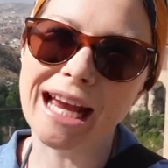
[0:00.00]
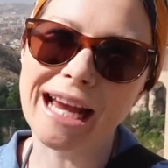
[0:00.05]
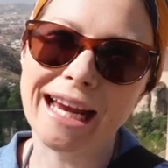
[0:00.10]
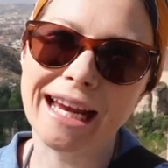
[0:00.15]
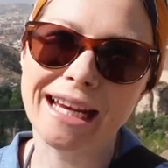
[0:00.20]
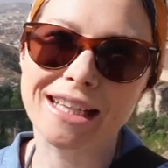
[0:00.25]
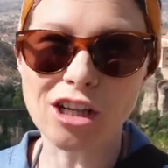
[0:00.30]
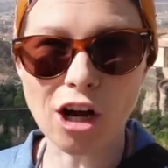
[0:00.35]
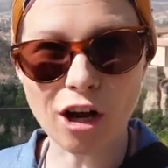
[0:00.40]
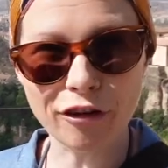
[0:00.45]

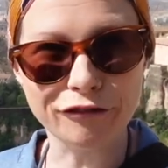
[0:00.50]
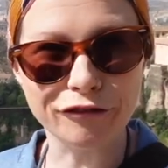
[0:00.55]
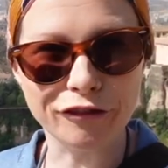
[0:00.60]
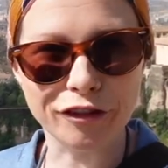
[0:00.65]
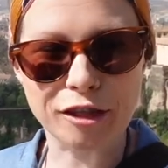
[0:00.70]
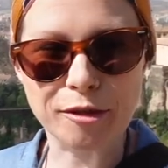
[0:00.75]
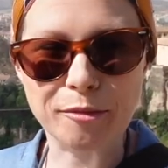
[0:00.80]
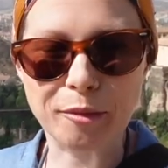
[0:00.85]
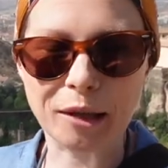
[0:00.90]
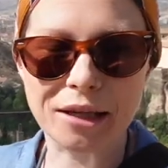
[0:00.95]
a
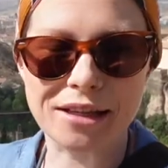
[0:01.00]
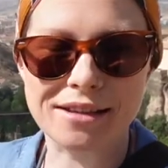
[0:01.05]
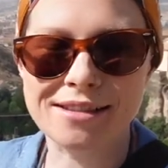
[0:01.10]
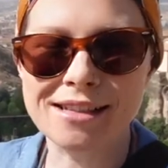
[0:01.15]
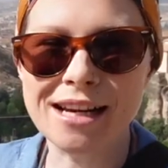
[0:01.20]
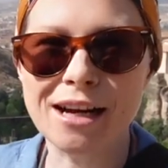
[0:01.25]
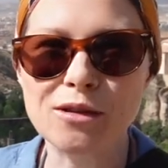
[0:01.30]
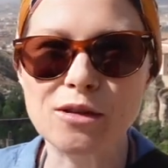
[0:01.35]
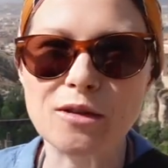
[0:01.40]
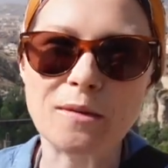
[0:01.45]
convent, but it's
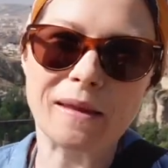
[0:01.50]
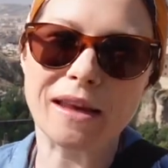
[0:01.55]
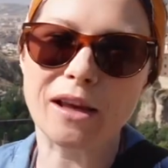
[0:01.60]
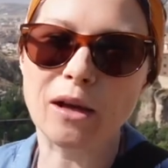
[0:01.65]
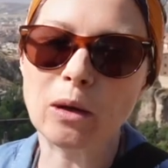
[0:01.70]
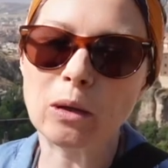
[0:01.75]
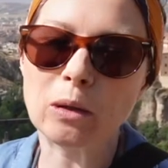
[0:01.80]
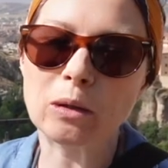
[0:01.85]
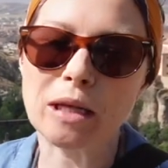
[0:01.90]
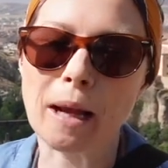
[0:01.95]
now something
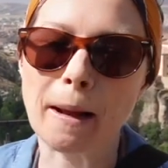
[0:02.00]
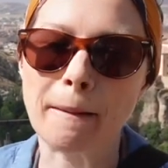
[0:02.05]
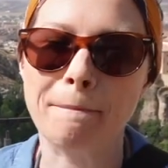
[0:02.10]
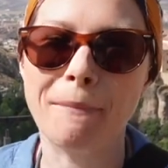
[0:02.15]
called a